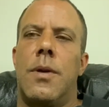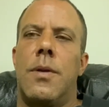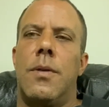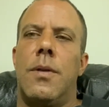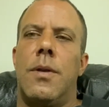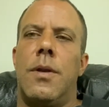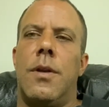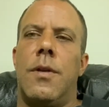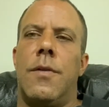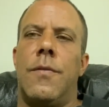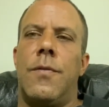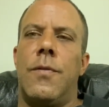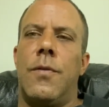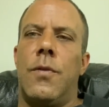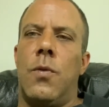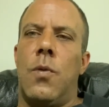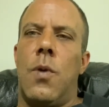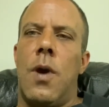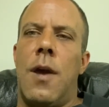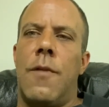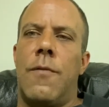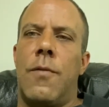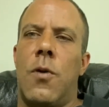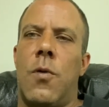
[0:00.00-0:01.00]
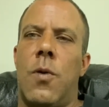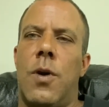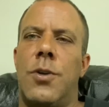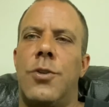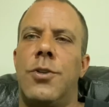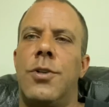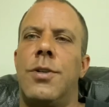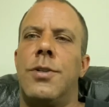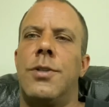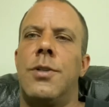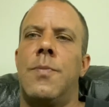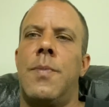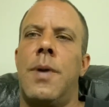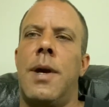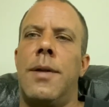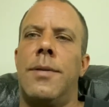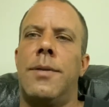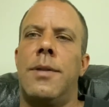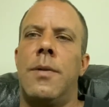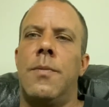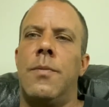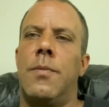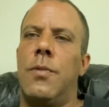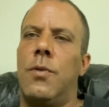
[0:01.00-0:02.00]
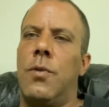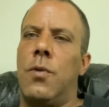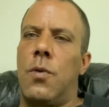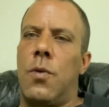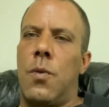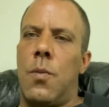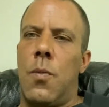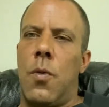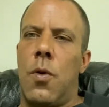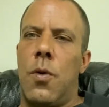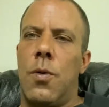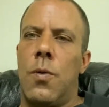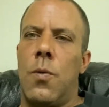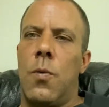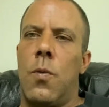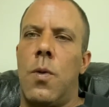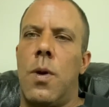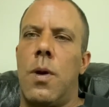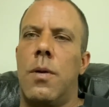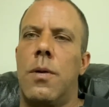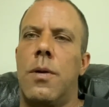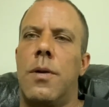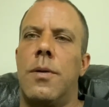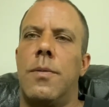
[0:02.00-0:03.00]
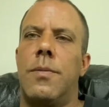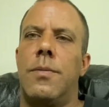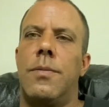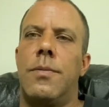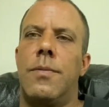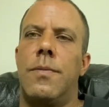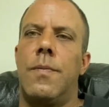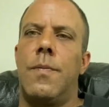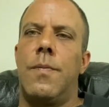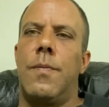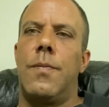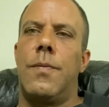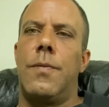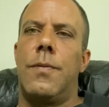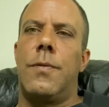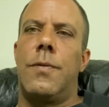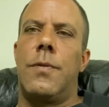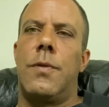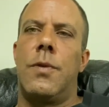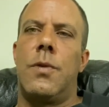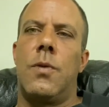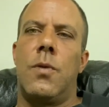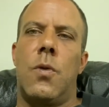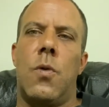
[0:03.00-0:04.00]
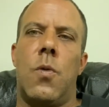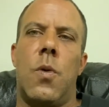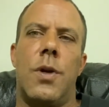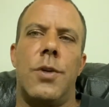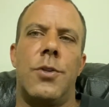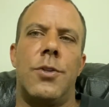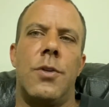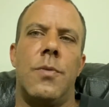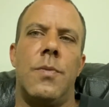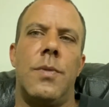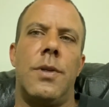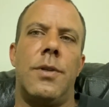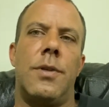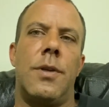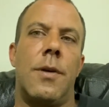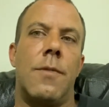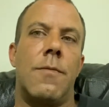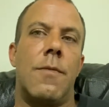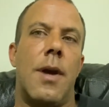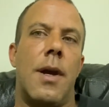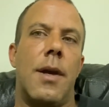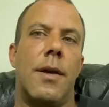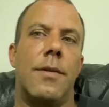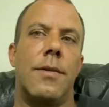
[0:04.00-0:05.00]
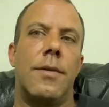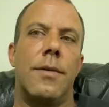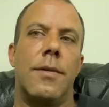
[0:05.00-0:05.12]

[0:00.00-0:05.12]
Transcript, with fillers: If you have questions about them, you're more than welcome to question me direct.